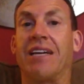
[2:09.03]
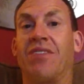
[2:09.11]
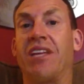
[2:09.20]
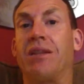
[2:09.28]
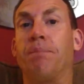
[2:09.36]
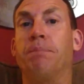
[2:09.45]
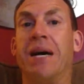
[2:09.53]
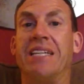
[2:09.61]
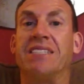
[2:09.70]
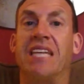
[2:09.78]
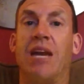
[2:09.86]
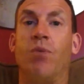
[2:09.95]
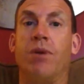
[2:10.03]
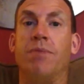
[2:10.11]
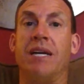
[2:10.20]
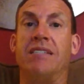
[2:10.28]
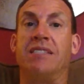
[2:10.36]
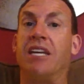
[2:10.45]
I think, the best day we
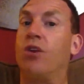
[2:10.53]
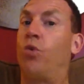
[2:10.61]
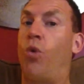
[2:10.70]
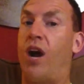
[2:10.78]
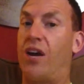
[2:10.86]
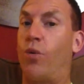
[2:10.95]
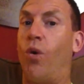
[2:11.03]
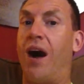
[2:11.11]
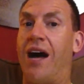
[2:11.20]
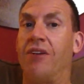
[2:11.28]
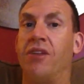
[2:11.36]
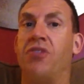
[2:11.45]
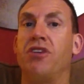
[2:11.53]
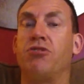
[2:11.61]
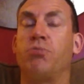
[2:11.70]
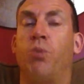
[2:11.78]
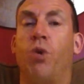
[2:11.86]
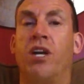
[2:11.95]
may see in quite a while at
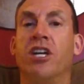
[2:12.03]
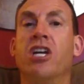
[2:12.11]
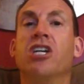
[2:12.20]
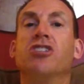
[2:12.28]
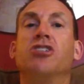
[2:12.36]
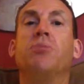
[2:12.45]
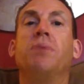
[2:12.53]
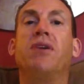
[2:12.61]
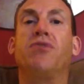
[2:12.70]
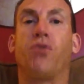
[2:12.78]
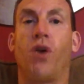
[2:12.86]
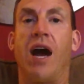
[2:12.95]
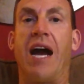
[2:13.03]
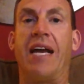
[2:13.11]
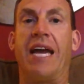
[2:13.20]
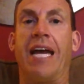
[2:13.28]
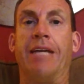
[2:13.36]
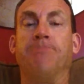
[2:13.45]
this point should be
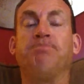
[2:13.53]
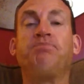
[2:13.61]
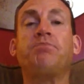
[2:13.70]
Friday.